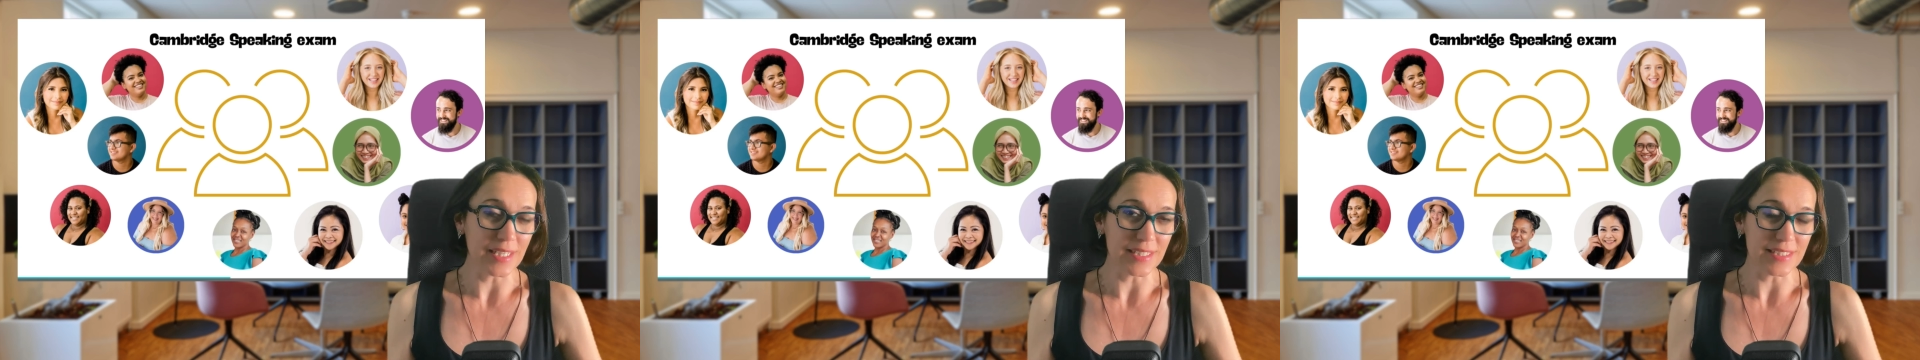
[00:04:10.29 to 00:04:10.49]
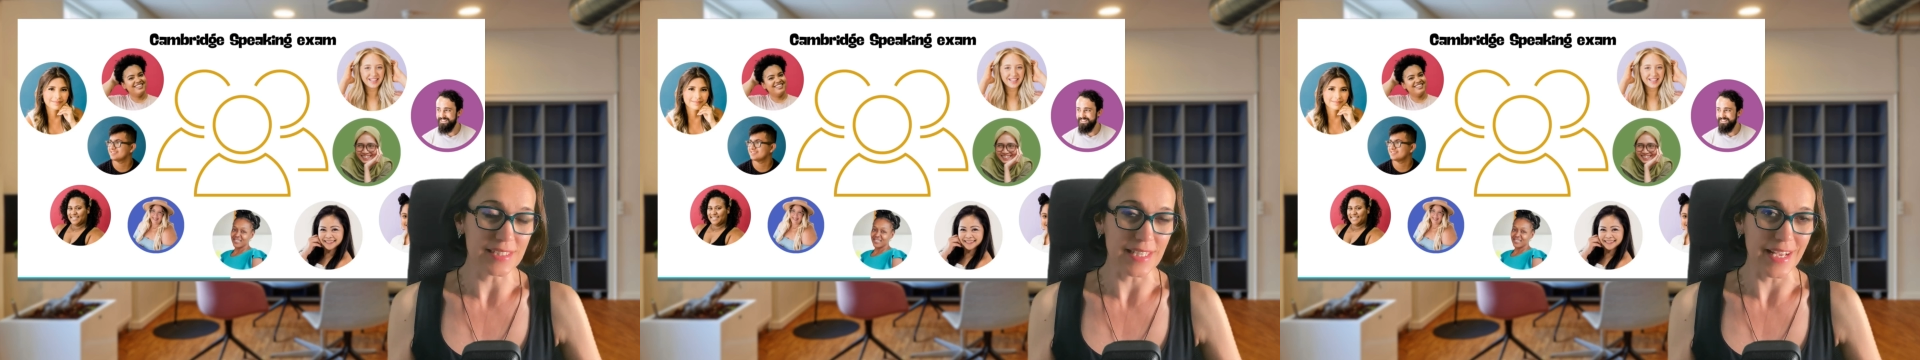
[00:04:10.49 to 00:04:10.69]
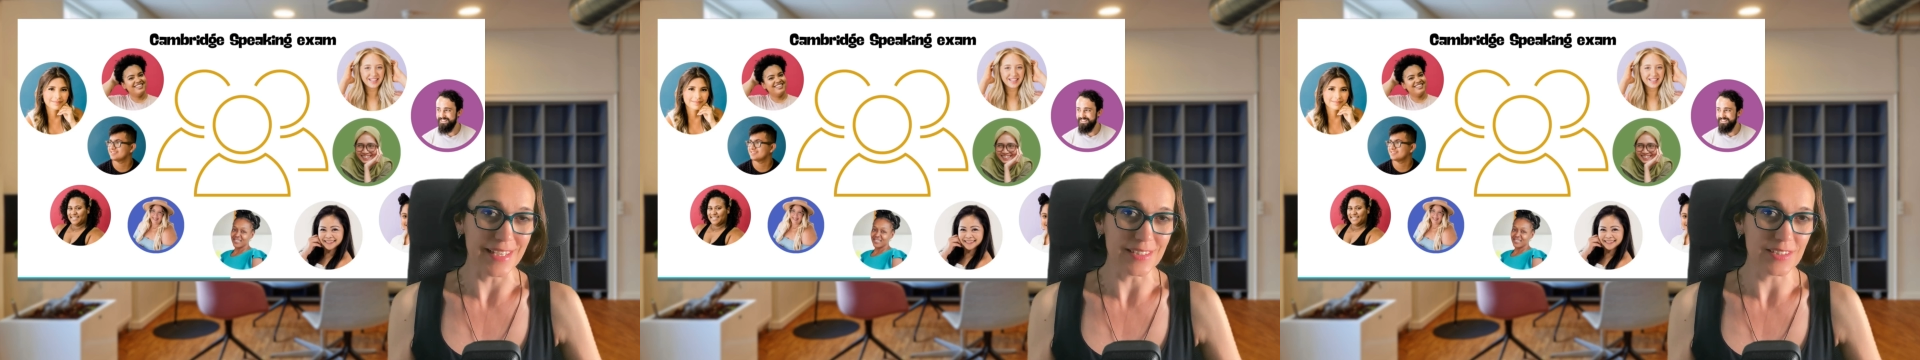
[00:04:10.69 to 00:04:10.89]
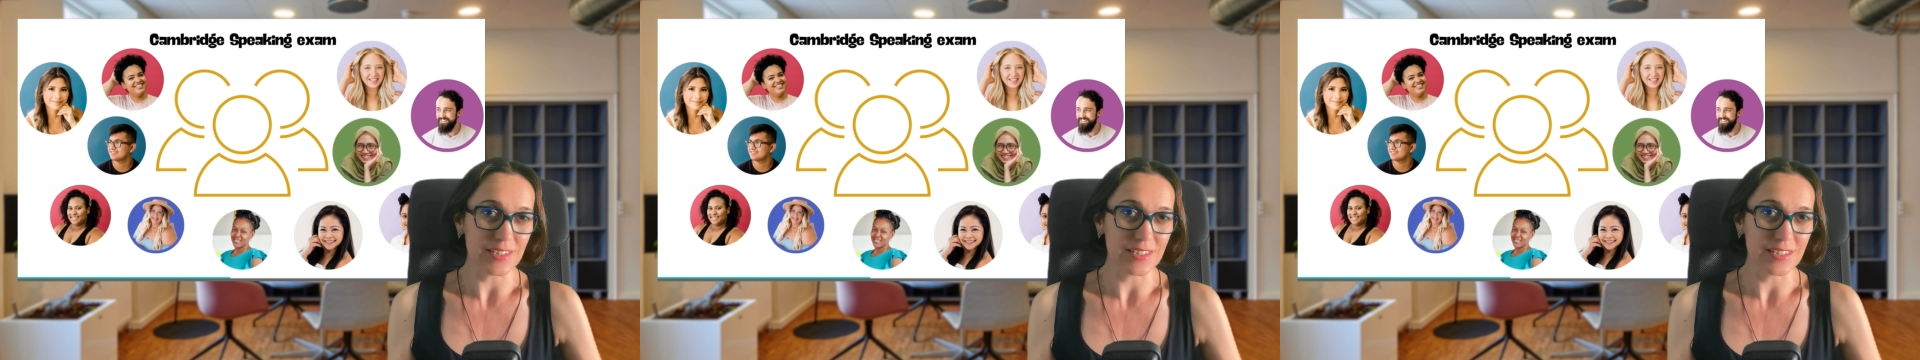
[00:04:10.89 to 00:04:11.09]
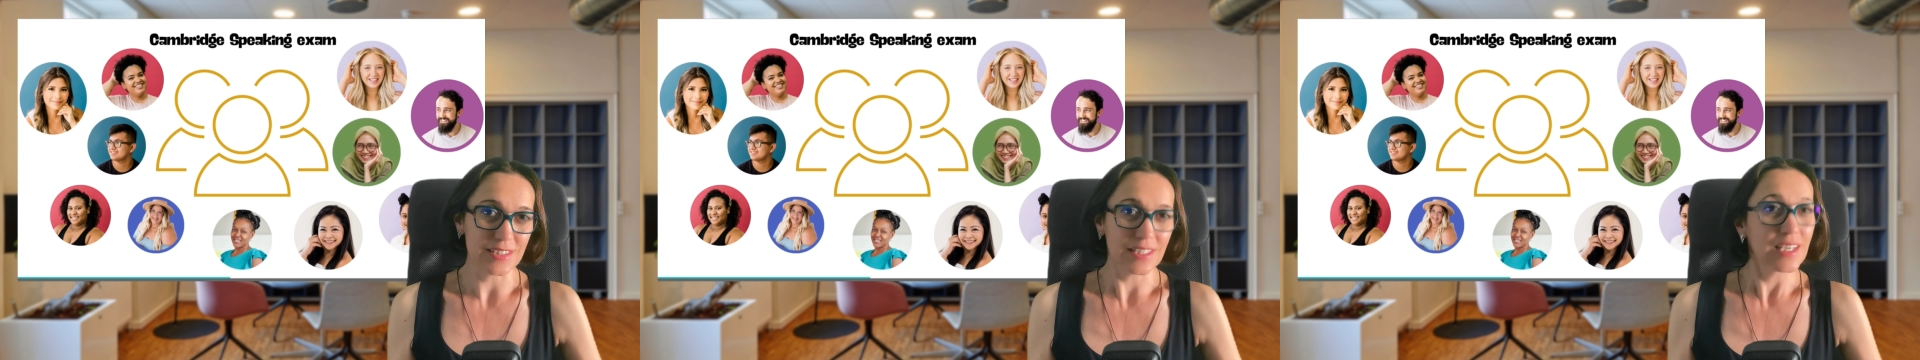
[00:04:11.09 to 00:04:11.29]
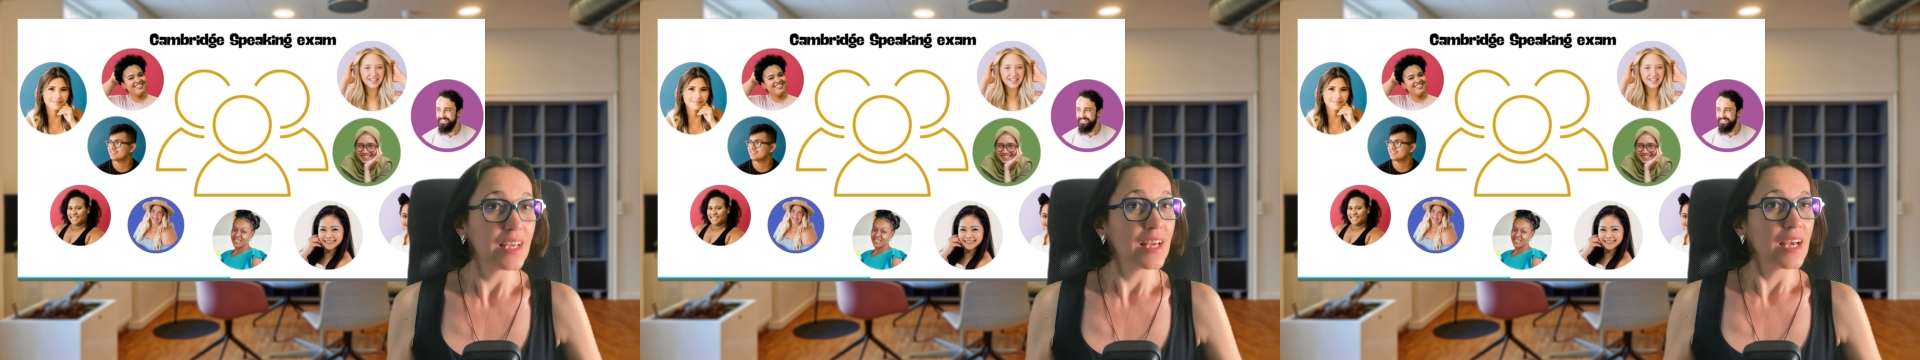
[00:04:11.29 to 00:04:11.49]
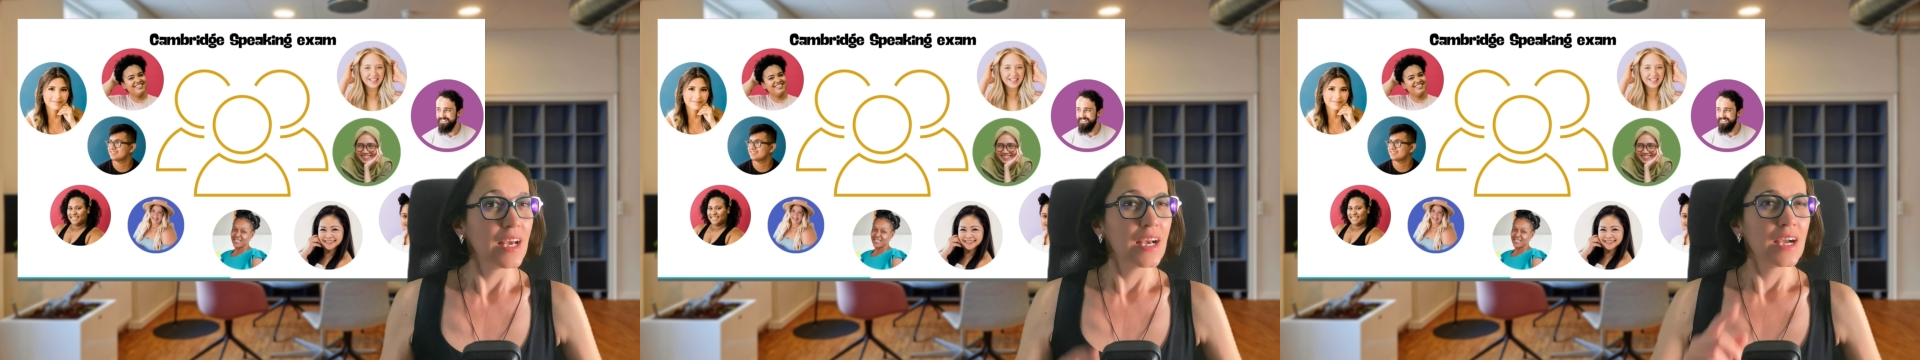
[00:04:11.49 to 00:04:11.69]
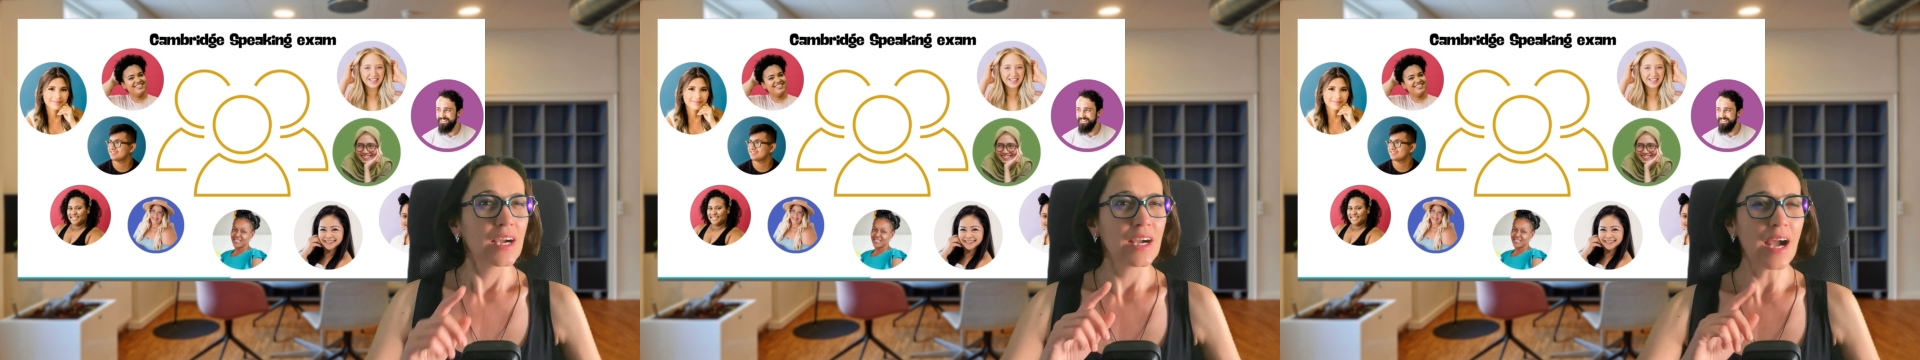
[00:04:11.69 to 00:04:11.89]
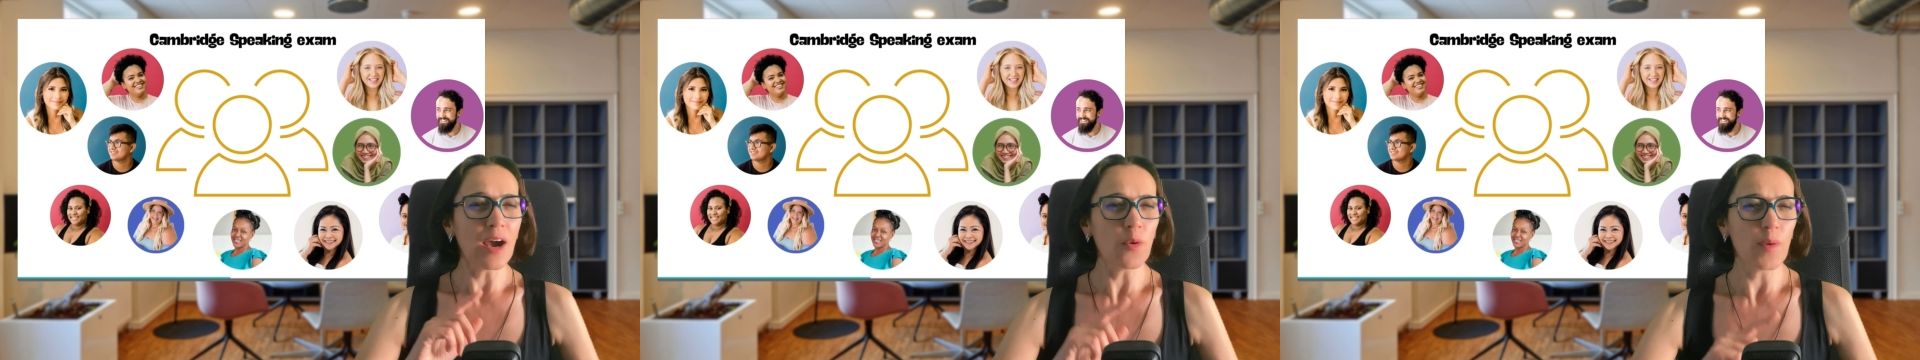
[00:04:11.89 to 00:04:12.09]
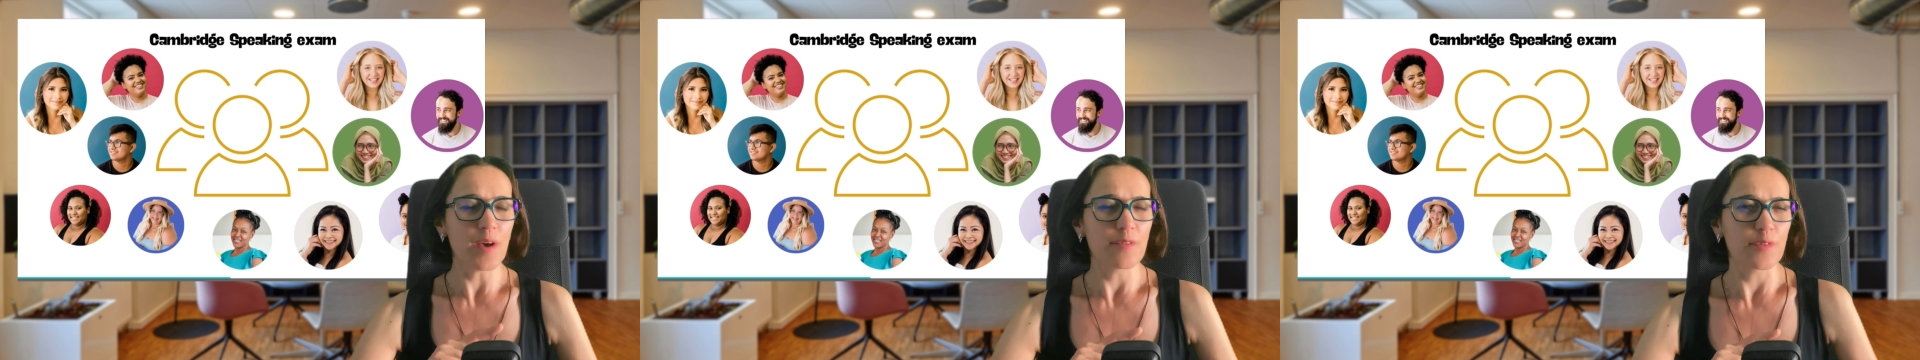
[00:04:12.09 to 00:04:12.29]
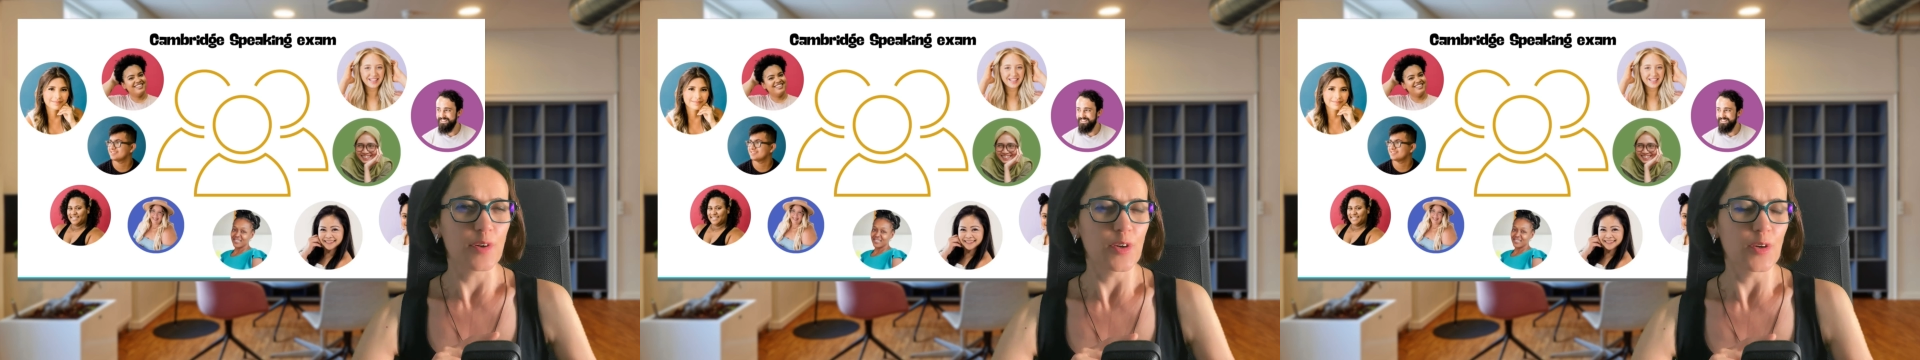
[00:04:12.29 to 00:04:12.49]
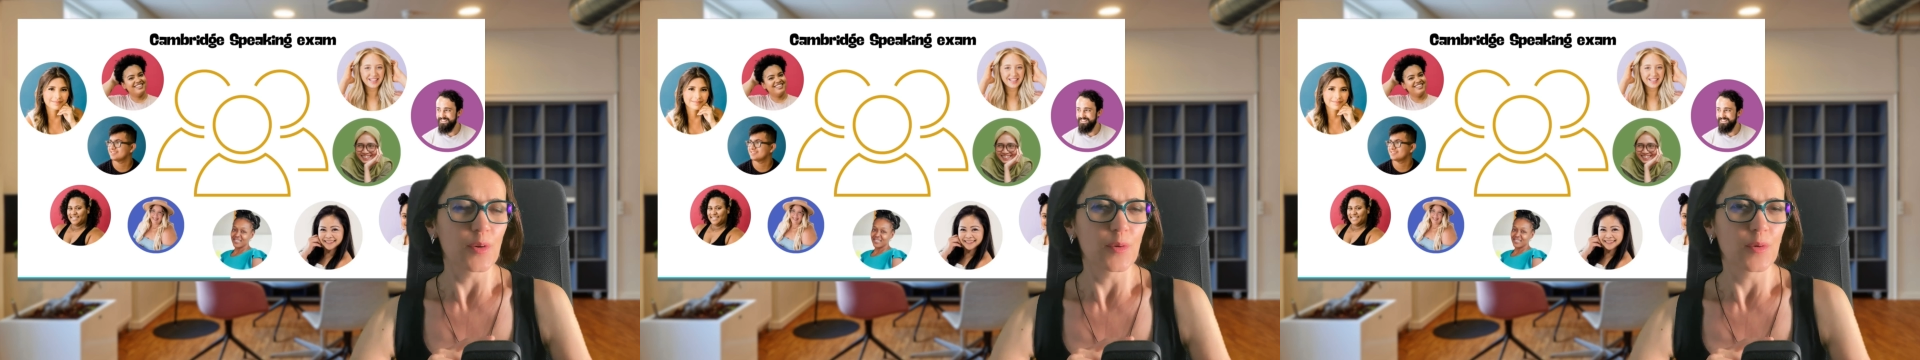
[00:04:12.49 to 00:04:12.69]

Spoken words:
assessed. However,